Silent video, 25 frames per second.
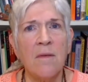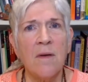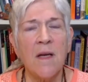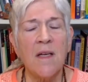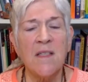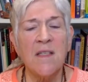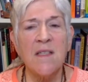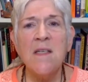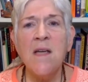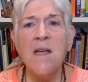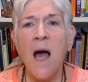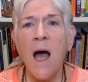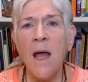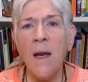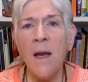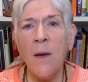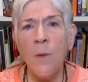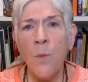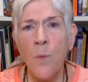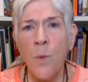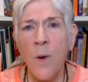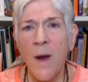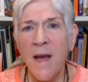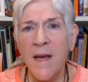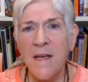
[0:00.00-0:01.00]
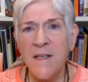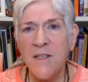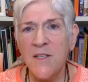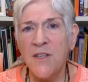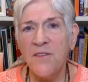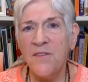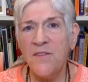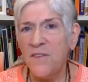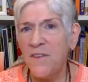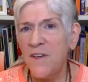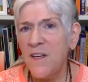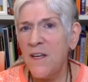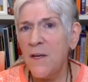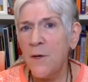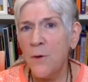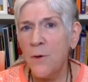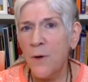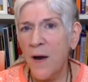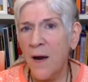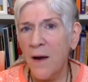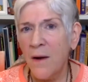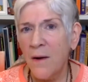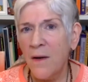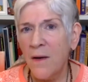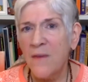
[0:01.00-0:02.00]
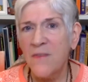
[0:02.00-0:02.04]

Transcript: is not a way to figure out